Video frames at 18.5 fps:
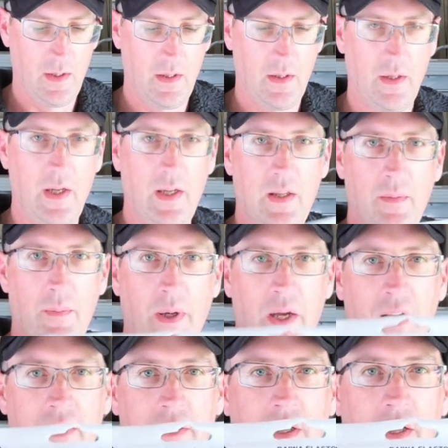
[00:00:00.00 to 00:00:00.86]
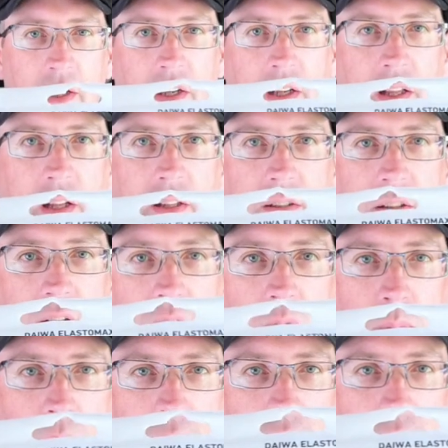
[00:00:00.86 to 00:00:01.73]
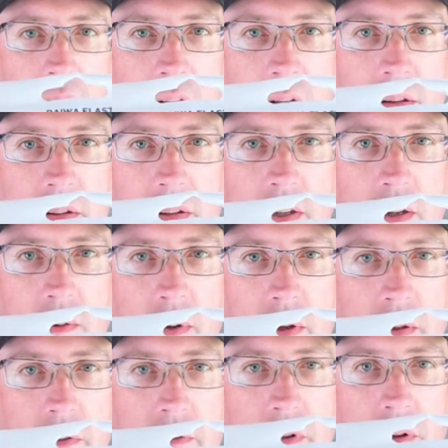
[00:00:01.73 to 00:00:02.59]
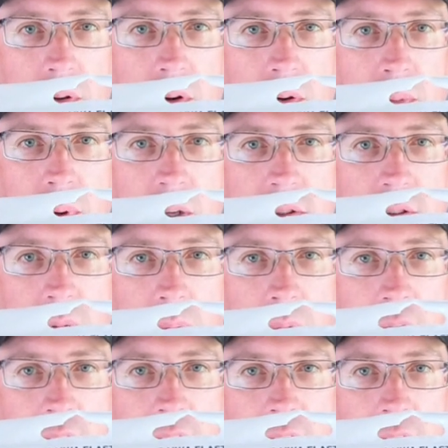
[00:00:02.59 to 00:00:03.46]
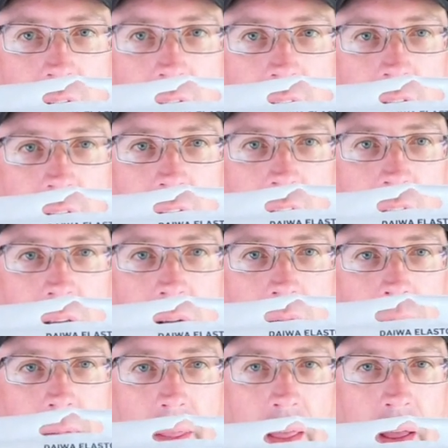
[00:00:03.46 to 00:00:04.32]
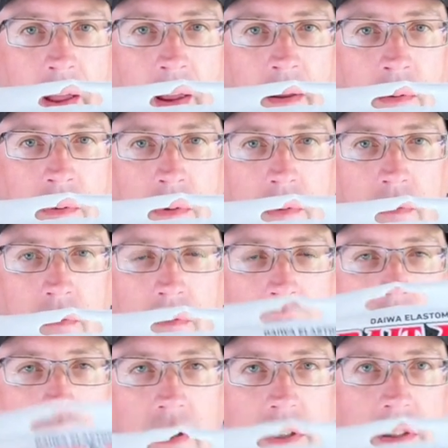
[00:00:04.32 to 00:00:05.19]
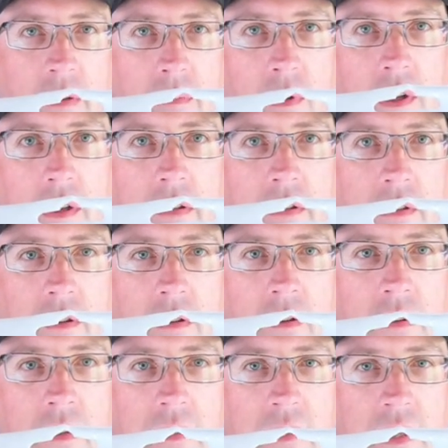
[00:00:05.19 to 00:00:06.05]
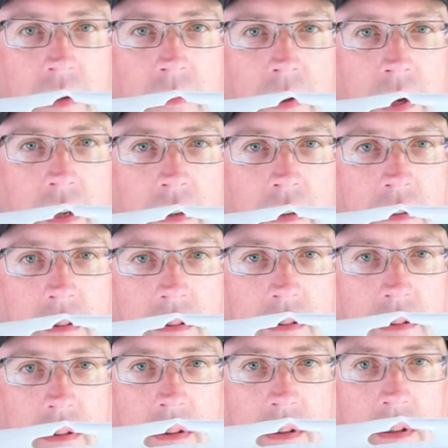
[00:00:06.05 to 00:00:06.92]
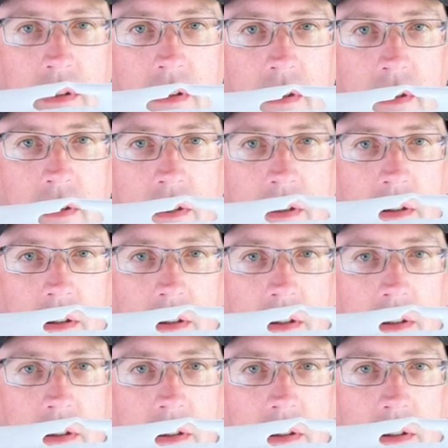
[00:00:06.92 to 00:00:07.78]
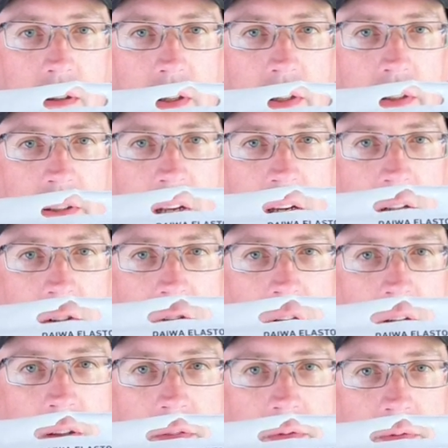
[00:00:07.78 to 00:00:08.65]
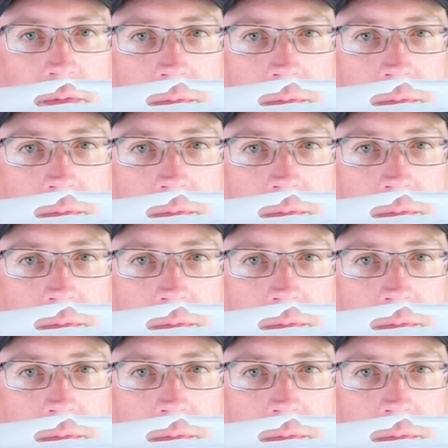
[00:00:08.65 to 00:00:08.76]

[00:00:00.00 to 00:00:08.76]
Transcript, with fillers: There's the bait junkie, that's a new packet. I think I went through almost a packet the other day and very similar to the Z-Man in texture